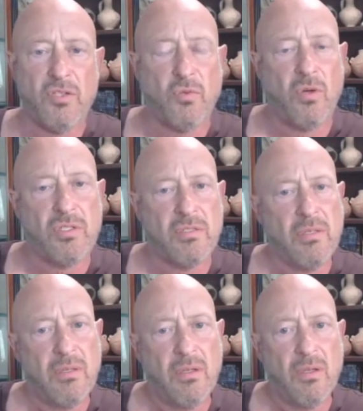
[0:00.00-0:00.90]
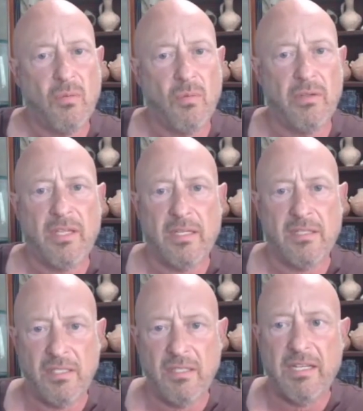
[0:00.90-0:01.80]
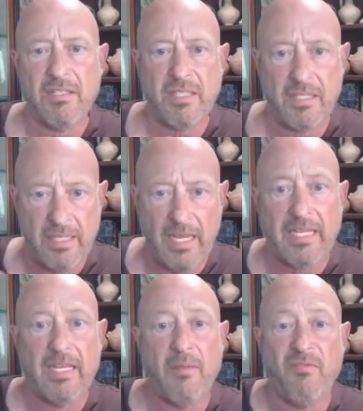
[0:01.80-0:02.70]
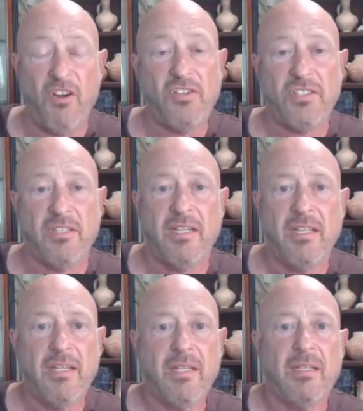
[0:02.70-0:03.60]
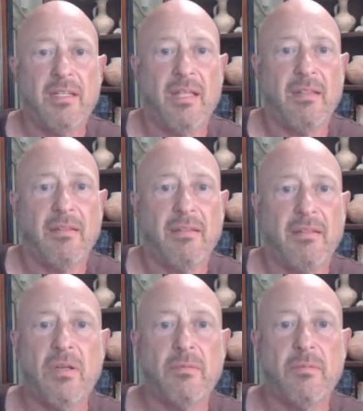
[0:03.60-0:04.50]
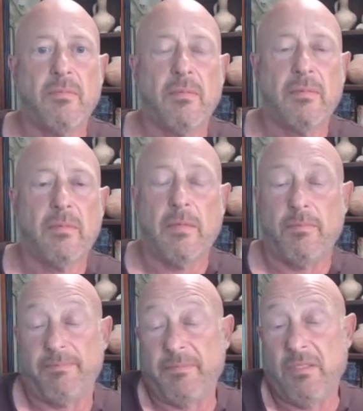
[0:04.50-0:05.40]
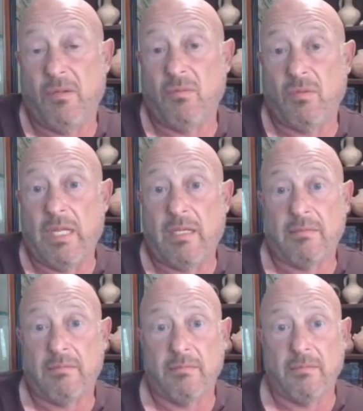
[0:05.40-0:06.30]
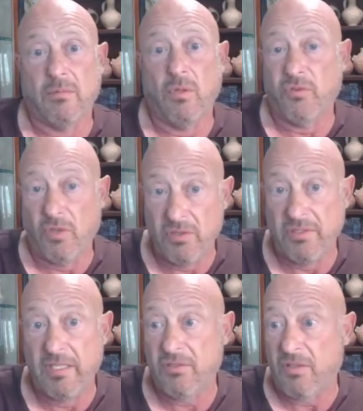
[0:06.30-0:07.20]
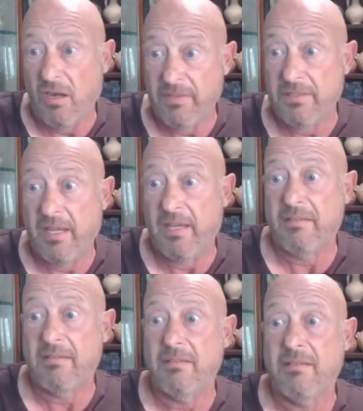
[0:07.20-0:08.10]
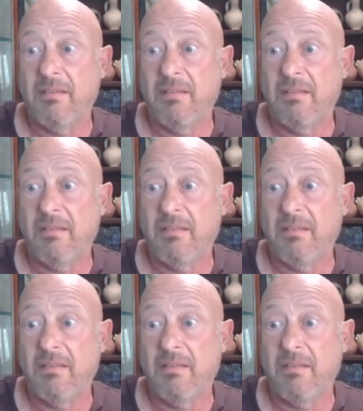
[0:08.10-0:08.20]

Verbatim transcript: source where the Assyrians could take it, and virtually uh, they would, you know, like go thirsty, starve to death,